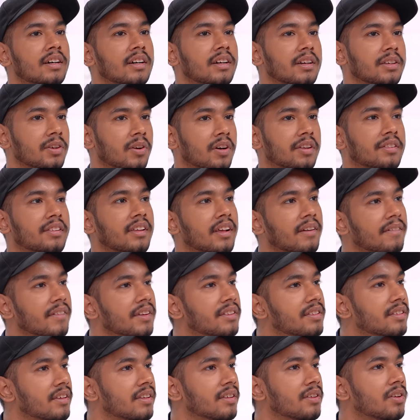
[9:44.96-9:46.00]
your
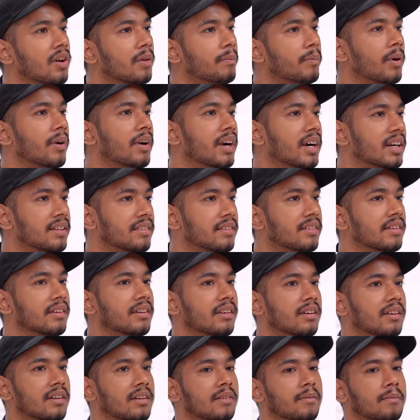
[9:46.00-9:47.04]
services, your products
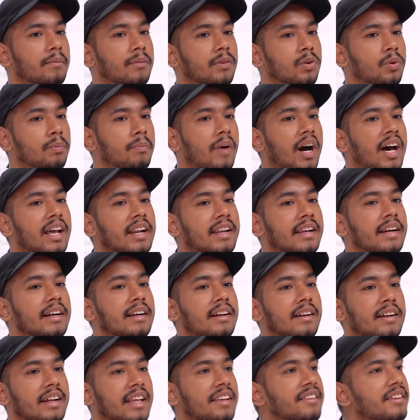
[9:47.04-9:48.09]
to
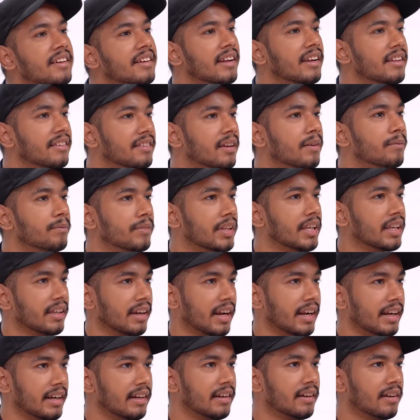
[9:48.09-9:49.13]
market digitally something,
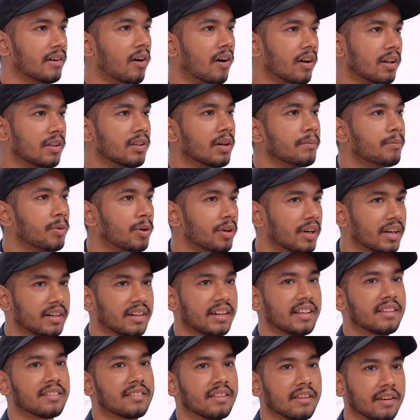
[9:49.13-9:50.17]
right? All the product
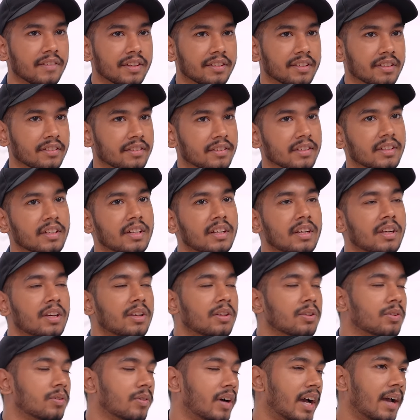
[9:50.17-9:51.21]
and services.
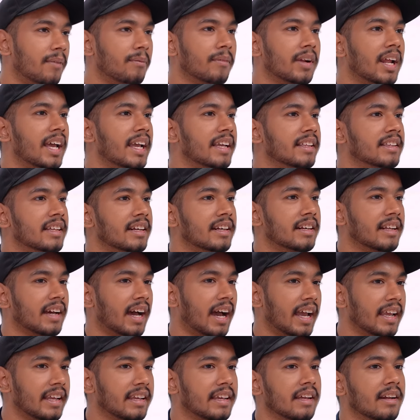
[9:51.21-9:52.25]
So I am like that
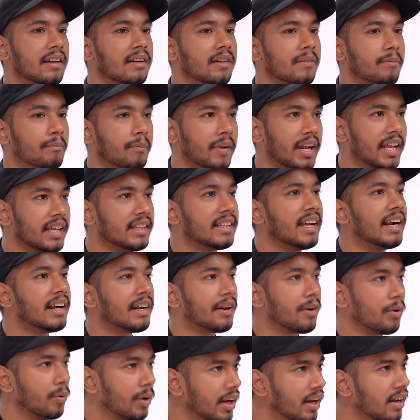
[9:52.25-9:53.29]
I can play
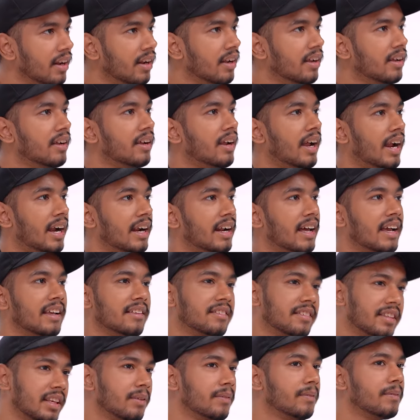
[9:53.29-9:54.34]
that role, and I
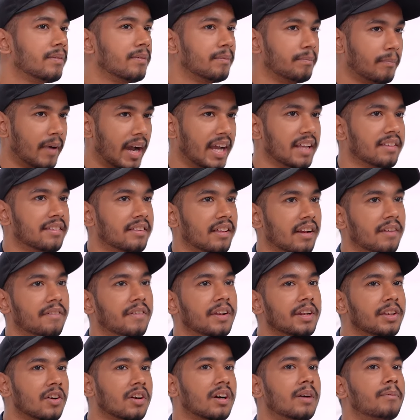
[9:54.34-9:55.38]
see myself
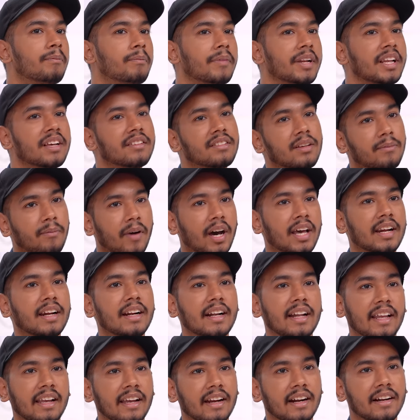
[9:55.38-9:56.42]
in your company as a
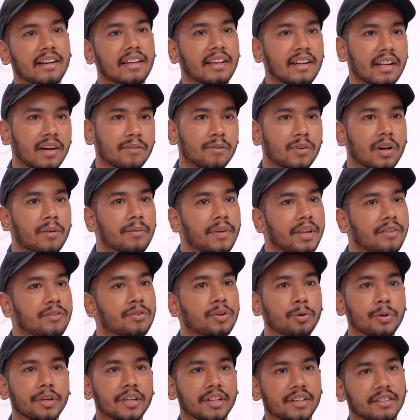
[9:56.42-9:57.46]
marketing head in upcoming
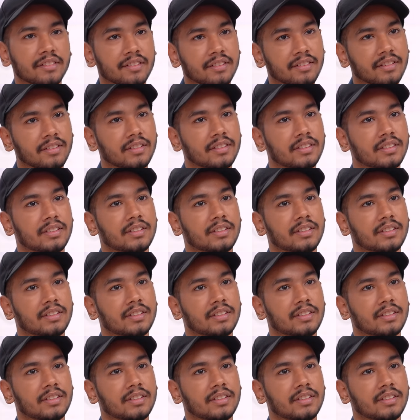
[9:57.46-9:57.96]
few years.